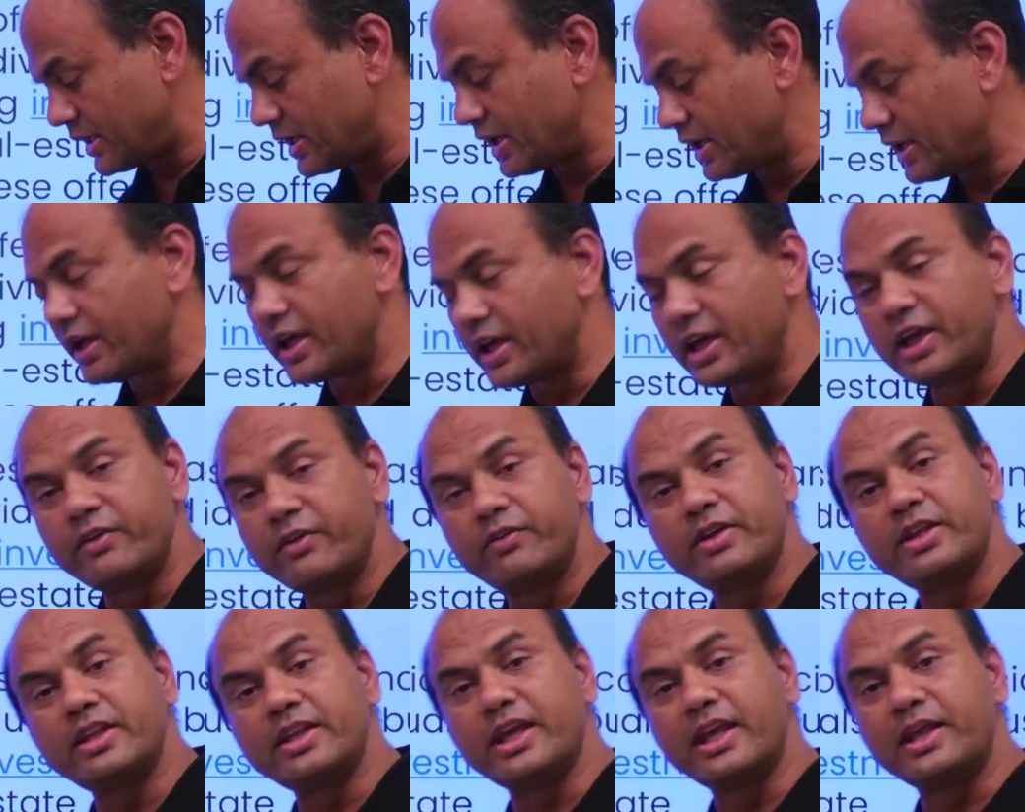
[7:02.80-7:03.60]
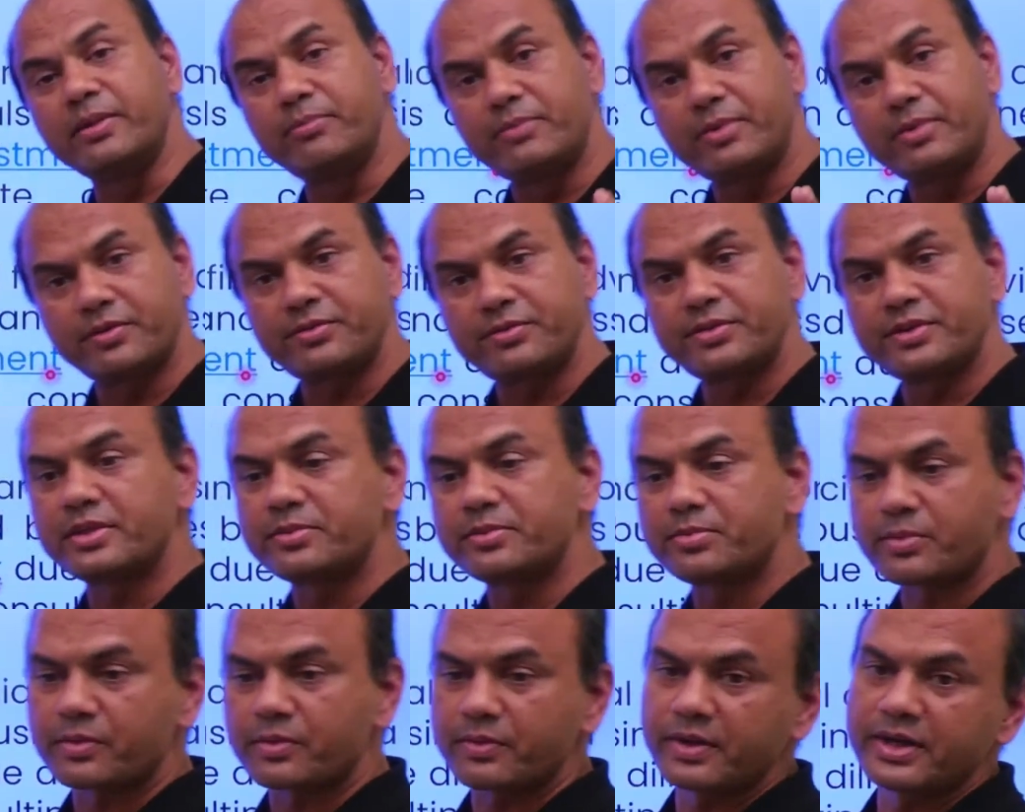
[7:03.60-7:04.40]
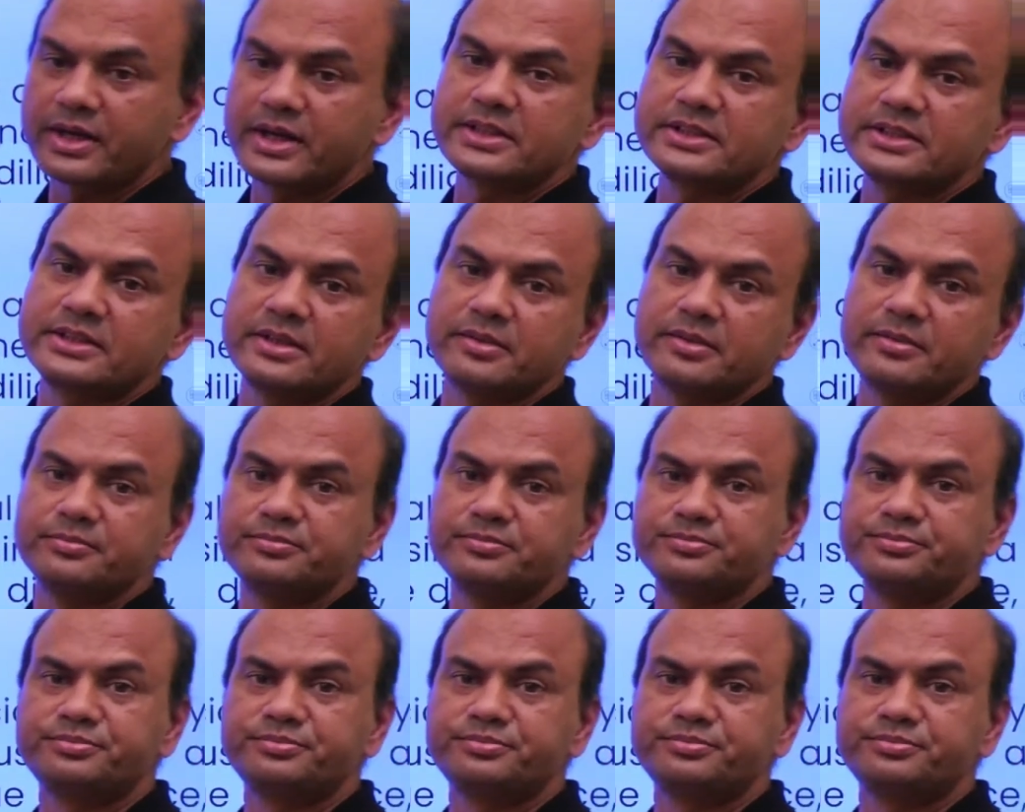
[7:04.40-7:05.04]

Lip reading: even NBFCs provide the same.